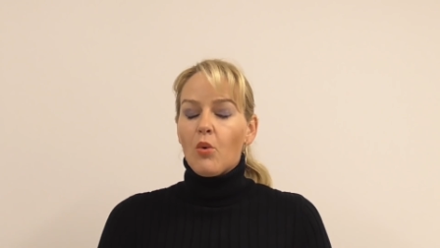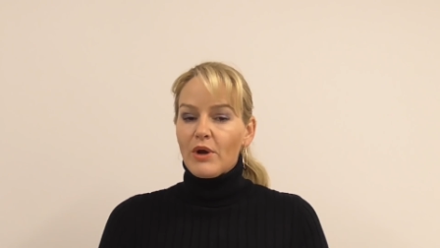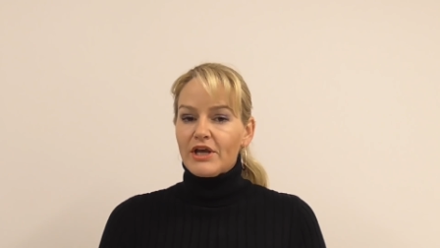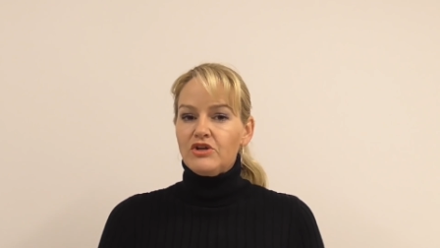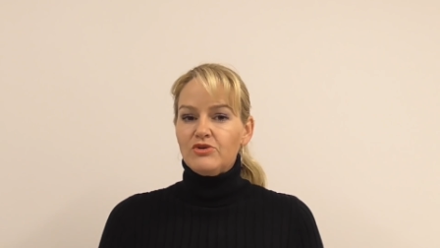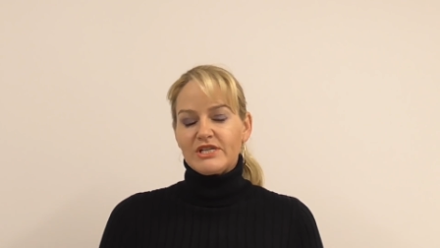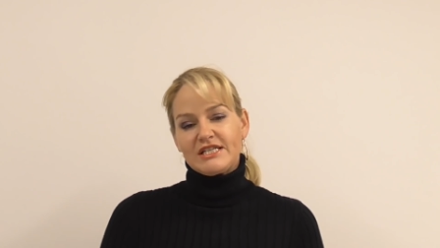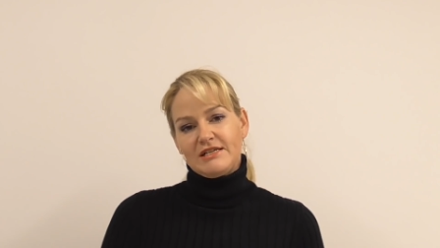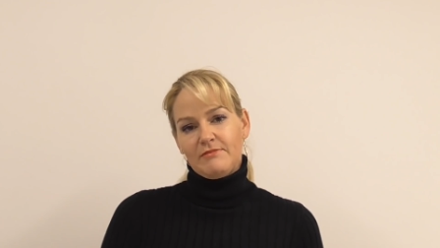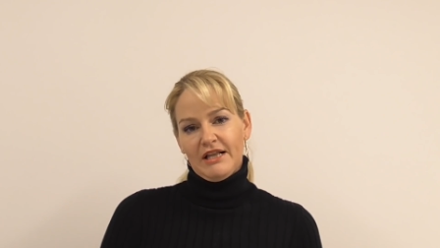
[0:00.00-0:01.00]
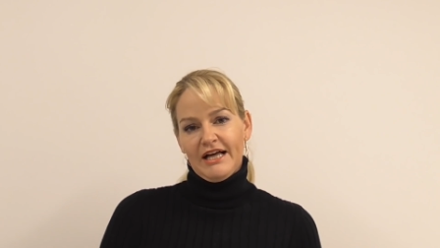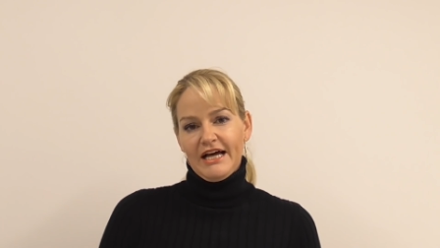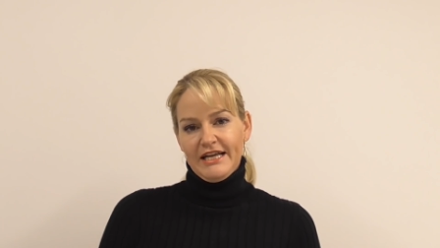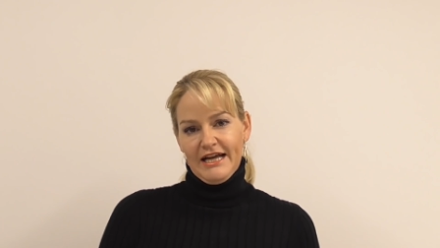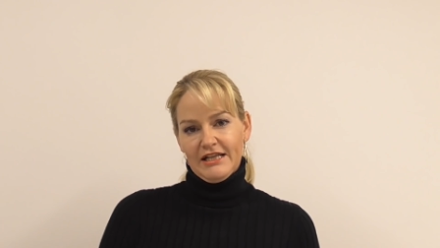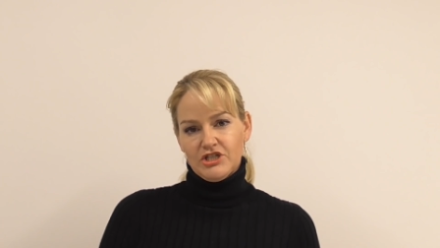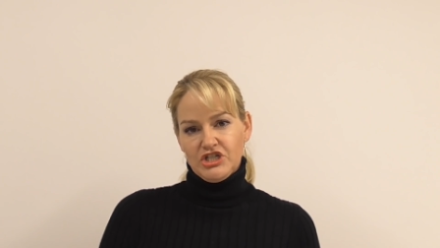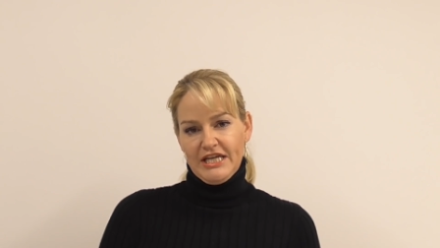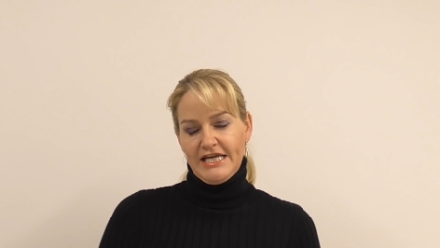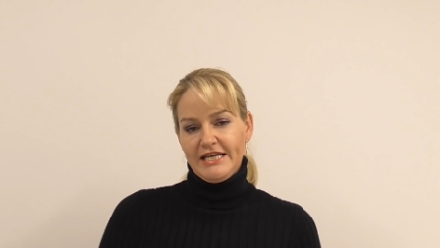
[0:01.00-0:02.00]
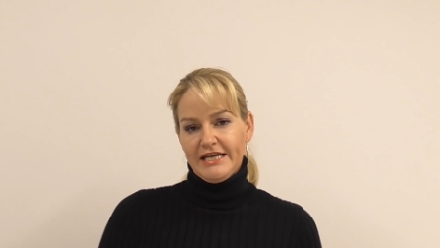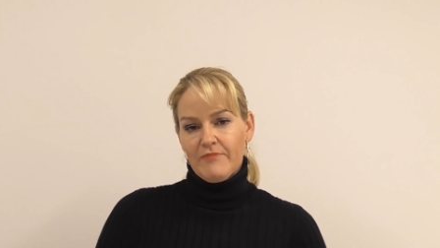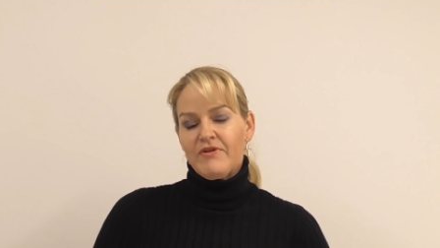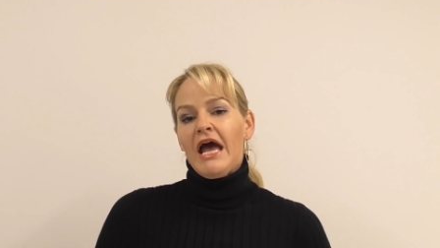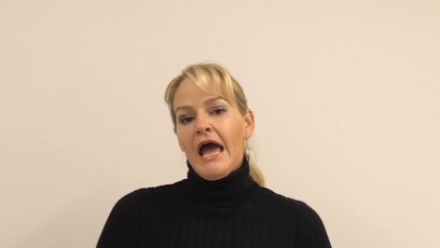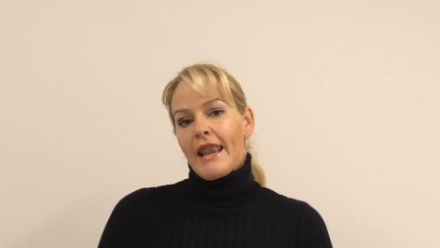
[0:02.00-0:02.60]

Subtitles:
We can use a similar analogy here.